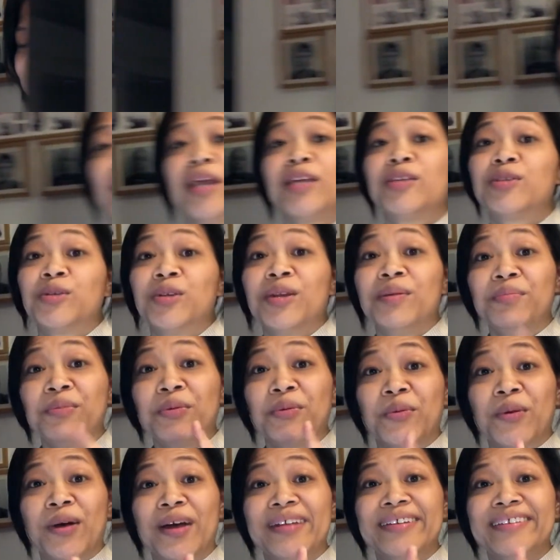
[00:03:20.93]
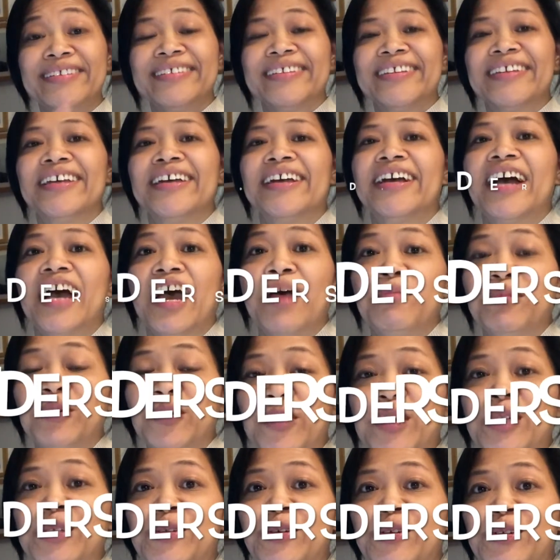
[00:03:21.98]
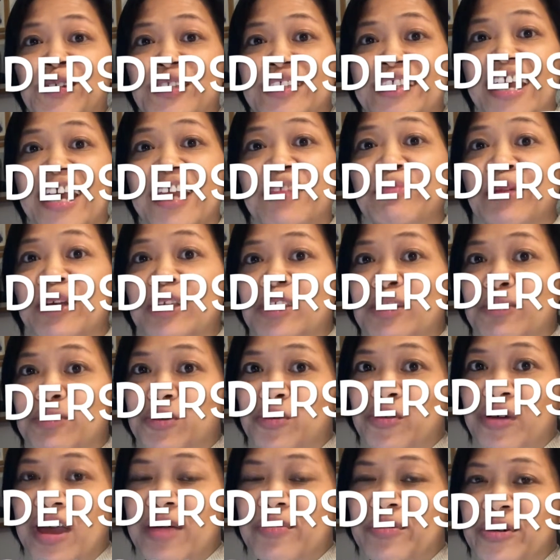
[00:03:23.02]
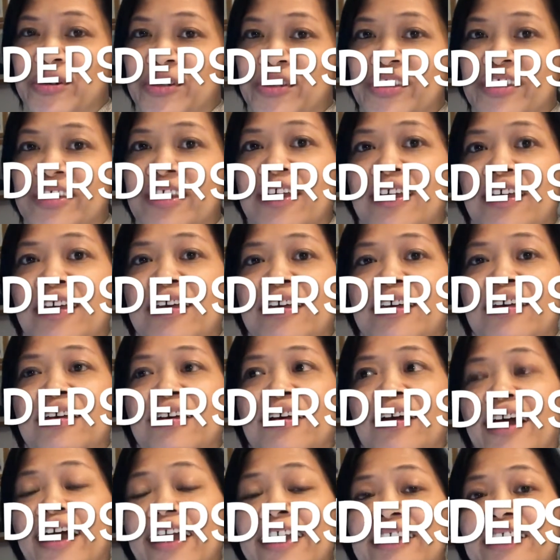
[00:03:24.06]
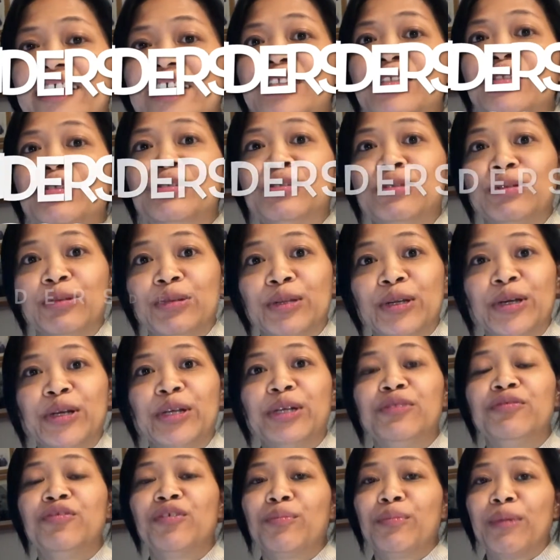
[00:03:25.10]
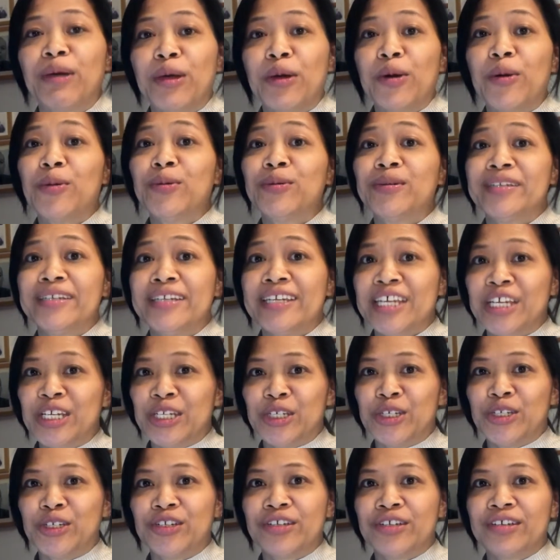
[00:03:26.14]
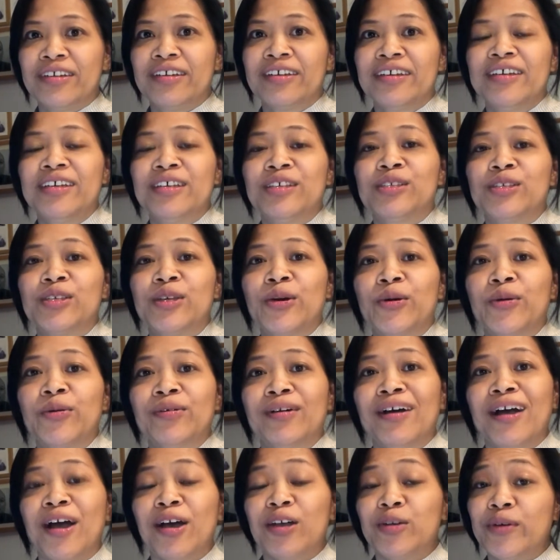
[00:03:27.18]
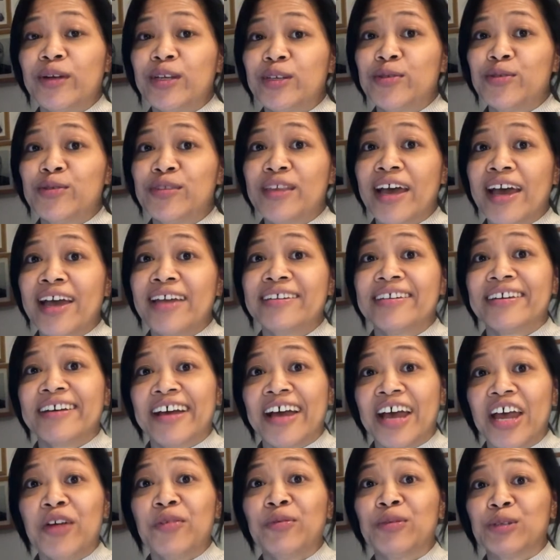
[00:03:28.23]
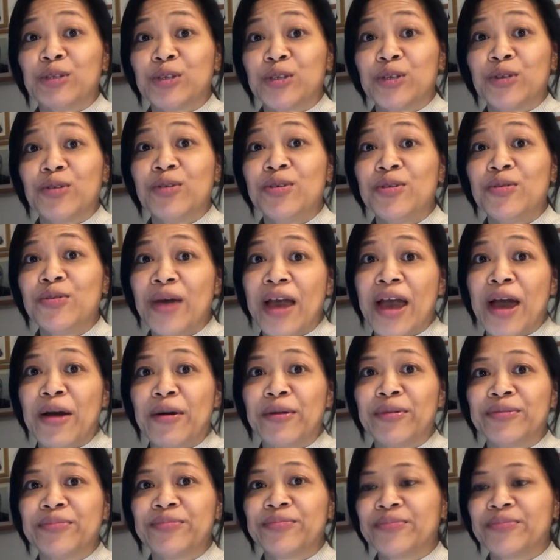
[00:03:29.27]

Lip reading: Okay, so number one, I'm going to understand my subscribers. I need to learn from my own niche. So how do I do that? I will show you how.